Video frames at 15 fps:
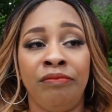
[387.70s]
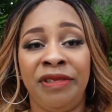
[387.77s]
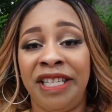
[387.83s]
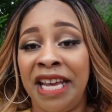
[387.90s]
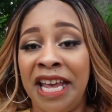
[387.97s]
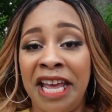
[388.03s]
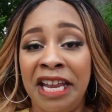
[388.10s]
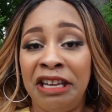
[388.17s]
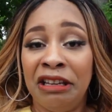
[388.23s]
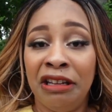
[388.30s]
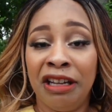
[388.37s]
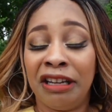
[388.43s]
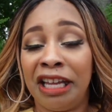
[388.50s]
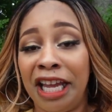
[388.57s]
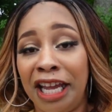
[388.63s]
dead
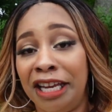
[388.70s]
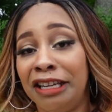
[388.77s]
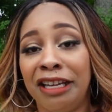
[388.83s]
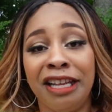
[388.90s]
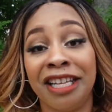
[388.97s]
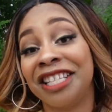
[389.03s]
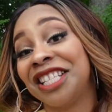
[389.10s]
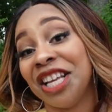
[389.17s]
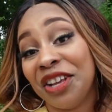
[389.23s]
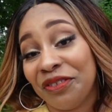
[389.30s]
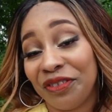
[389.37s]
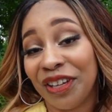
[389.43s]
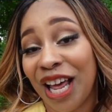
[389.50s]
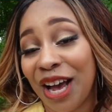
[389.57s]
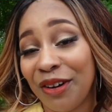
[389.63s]
looking
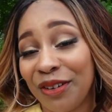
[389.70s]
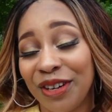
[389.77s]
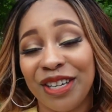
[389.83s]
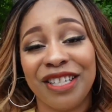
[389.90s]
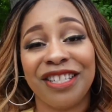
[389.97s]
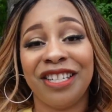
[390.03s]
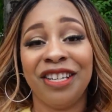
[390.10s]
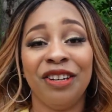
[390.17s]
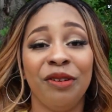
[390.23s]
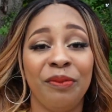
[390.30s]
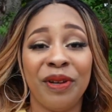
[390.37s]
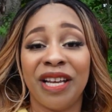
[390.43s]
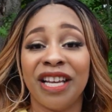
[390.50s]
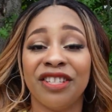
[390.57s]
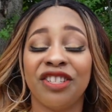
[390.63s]
sunflowers, you know,
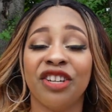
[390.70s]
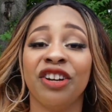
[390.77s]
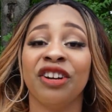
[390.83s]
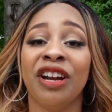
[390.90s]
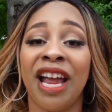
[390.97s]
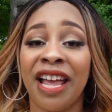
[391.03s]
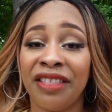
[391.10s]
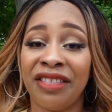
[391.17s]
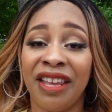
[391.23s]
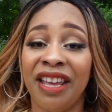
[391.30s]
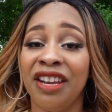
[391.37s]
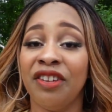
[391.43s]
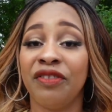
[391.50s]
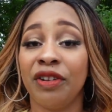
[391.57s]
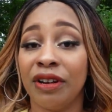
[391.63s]
because they're at the
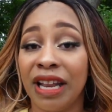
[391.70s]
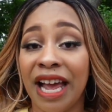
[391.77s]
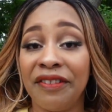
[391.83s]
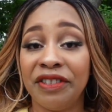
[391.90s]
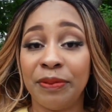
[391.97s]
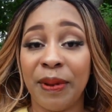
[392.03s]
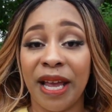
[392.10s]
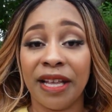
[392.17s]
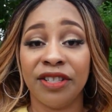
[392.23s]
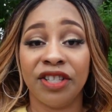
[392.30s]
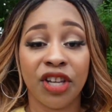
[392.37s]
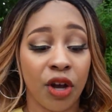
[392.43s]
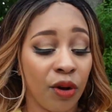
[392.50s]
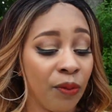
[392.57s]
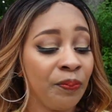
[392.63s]
end of their lifespan.
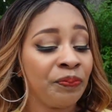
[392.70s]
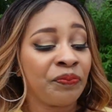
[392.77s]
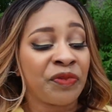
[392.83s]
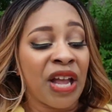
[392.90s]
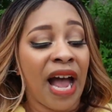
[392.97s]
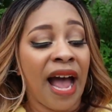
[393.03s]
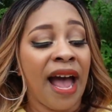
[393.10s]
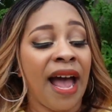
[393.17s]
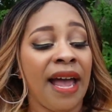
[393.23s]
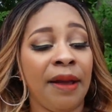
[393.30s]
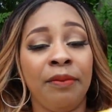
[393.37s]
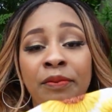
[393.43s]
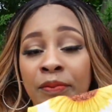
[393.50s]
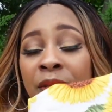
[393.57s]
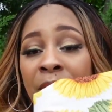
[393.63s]
So
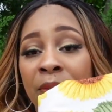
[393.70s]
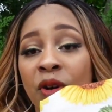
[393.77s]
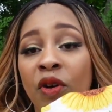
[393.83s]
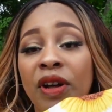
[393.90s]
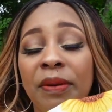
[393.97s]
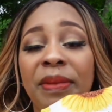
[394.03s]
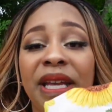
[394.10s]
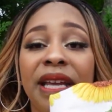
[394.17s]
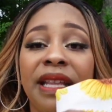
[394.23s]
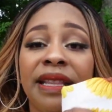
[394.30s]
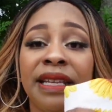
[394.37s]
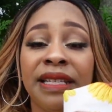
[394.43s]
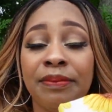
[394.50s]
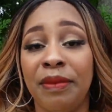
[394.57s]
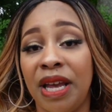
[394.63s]
I am going to be getting
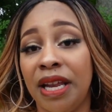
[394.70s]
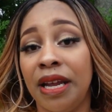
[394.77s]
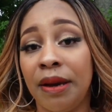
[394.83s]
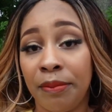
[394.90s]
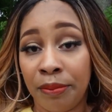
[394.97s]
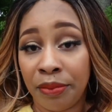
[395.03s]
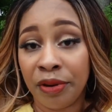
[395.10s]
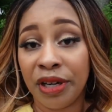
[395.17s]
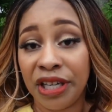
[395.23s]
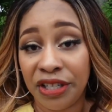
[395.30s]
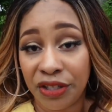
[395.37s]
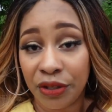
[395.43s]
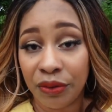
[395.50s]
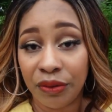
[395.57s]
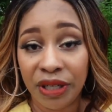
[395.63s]
this made up pretty
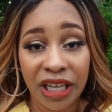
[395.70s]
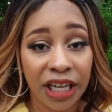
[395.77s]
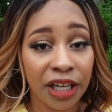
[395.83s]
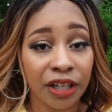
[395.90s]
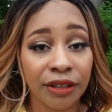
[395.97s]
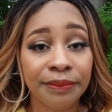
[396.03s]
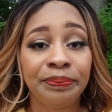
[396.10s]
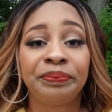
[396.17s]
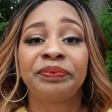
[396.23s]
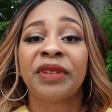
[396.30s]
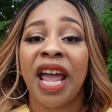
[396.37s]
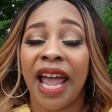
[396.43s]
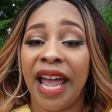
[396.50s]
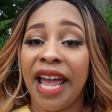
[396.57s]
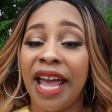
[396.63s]
soon here,
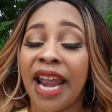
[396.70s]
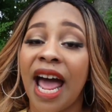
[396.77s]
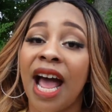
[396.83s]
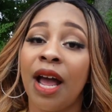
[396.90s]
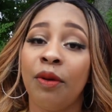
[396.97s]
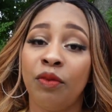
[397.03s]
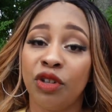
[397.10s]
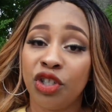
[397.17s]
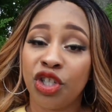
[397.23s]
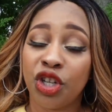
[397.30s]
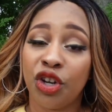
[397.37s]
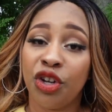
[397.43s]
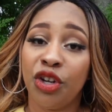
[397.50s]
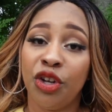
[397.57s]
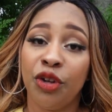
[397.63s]
and I will
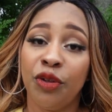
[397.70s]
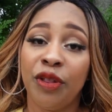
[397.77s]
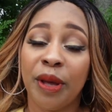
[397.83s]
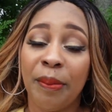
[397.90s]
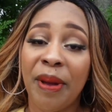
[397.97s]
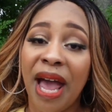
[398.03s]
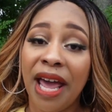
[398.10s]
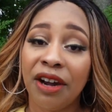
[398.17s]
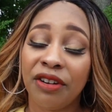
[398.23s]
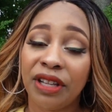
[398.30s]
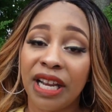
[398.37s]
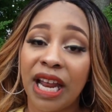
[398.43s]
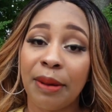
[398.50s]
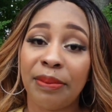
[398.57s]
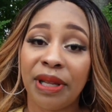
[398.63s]
show you the pattern
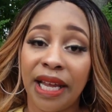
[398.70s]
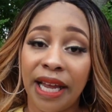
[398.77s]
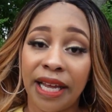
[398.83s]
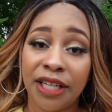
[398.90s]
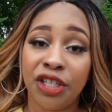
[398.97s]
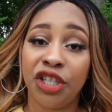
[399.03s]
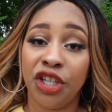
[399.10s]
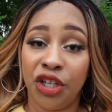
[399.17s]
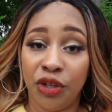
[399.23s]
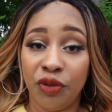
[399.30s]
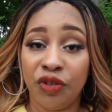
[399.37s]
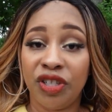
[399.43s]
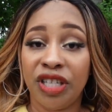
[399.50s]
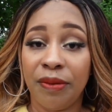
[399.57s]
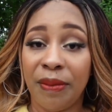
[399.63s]
that I plan to
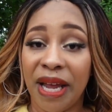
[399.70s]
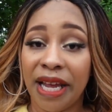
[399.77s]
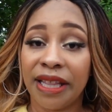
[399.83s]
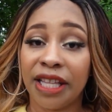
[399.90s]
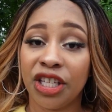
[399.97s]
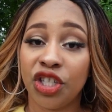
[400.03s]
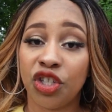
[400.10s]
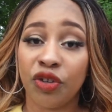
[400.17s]
use to make this